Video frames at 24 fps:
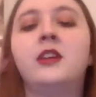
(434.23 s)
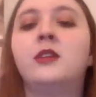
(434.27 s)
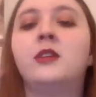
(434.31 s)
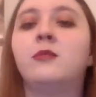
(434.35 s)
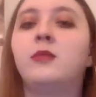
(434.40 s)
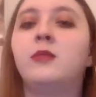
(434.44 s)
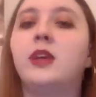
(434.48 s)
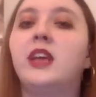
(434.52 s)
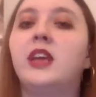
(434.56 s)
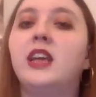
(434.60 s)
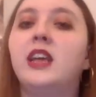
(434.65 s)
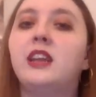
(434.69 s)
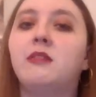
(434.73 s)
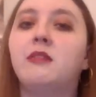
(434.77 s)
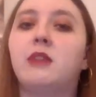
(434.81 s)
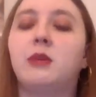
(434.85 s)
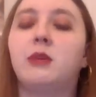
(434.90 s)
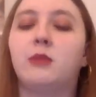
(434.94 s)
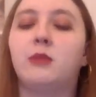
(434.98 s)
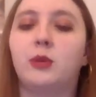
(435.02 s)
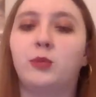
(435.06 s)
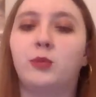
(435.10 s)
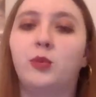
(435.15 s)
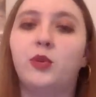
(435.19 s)
But anyway,
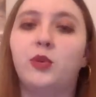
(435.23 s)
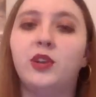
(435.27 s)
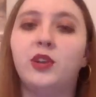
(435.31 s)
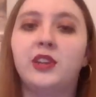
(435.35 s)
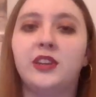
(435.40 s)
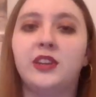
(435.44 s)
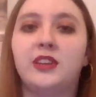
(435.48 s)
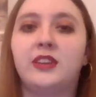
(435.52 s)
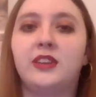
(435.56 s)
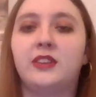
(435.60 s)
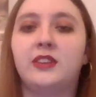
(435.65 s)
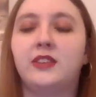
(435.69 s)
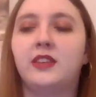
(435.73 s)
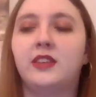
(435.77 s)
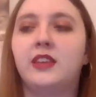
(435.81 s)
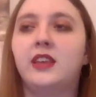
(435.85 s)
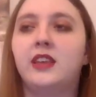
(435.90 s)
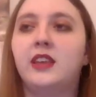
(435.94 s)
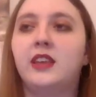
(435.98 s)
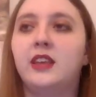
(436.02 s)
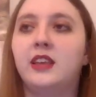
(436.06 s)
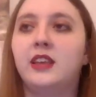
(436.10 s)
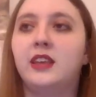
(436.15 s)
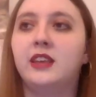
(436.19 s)
my point is
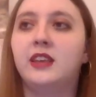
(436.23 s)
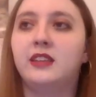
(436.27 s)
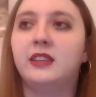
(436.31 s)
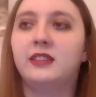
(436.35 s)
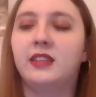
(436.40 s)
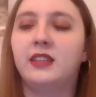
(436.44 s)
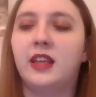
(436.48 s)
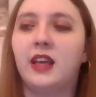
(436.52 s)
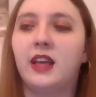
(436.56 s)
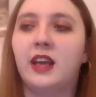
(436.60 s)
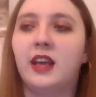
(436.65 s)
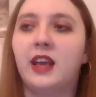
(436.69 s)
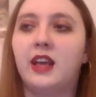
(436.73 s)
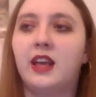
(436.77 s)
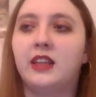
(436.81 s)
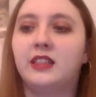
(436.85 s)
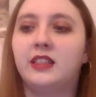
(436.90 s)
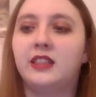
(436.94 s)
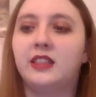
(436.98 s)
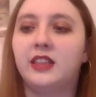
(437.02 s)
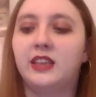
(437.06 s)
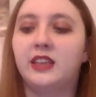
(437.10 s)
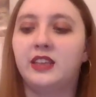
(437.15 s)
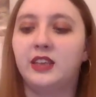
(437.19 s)
that I
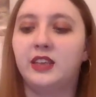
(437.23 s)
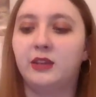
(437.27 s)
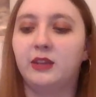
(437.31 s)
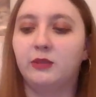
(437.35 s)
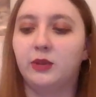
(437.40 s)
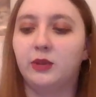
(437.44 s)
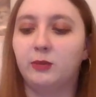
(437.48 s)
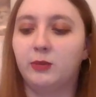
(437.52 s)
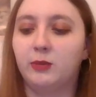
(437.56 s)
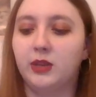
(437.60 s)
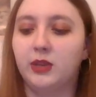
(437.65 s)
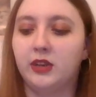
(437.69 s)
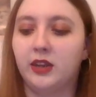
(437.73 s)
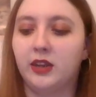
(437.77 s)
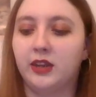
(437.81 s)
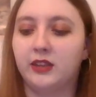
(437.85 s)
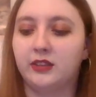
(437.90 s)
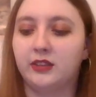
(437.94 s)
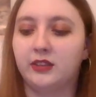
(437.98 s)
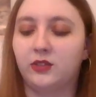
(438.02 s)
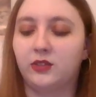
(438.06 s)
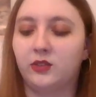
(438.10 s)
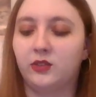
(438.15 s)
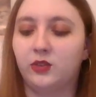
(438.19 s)
think it would be
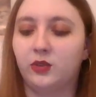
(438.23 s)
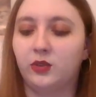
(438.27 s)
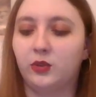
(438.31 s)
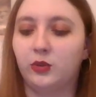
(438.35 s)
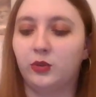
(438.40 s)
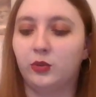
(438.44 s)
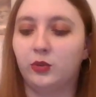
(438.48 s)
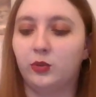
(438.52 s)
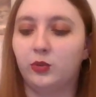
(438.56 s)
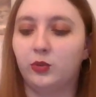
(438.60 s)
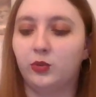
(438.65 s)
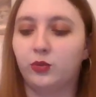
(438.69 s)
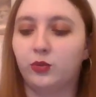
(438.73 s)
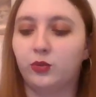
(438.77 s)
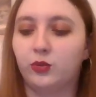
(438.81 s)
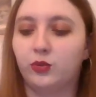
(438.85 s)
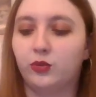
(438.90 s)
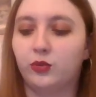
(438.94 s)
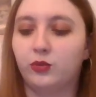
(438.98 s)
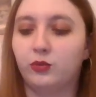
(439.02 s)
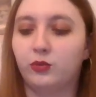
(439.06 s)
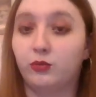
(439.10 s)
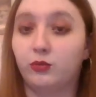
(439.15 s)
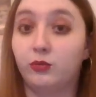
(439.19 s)
nice to
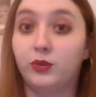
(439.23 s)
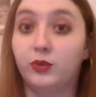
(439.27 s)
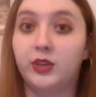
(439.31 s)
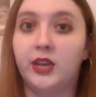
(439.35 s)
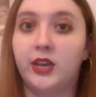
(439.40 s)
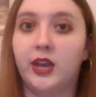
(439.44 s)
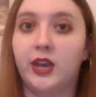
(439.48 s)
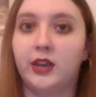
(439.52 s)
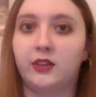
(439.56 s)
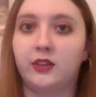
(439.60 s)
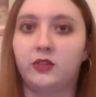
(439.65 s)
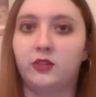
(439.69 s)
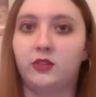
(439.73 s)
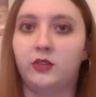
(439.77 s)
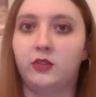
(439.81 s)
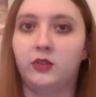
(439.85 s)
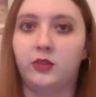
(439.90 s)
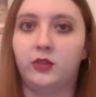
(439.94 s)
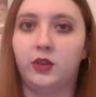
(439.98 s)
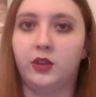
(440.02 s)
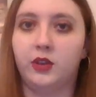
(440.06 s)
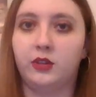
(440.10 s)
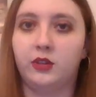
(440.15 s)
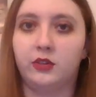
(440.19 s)
react to
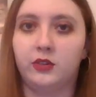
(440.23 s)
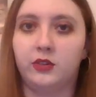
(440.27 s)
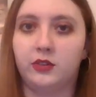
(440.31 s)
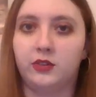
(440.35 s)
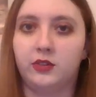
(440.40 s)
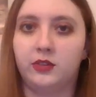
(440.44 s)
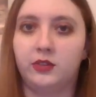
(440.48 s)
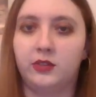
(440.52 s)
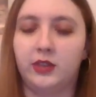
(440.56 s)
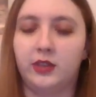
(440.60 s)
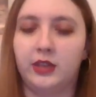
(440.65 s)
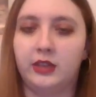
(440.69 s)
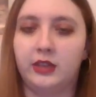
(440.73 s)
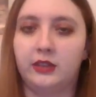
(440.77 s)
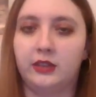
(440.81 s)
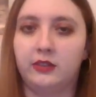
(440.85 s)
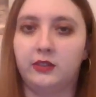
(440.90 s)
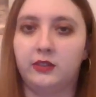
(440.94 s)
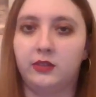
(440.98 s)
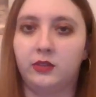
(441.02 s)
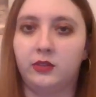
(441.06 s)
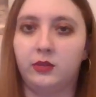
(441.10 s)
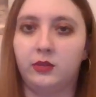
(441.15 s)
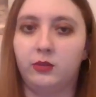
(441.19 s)
other
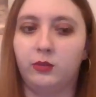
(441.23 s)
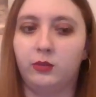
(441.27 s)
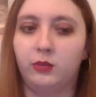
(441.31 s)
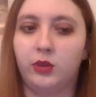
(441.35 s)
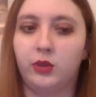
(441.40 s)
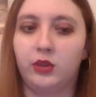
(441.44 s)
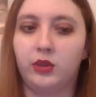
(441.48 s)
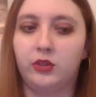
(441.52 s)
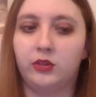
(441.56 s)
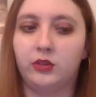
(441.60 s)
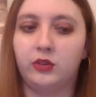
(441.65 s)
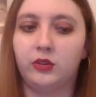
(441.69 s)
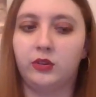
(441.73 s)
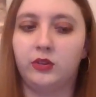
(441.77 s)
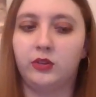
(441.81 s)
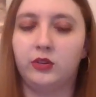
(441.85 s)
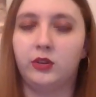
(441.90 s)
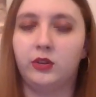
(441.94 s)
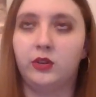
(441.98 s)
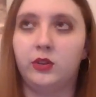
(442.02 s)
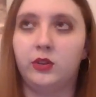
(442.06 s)
things, whether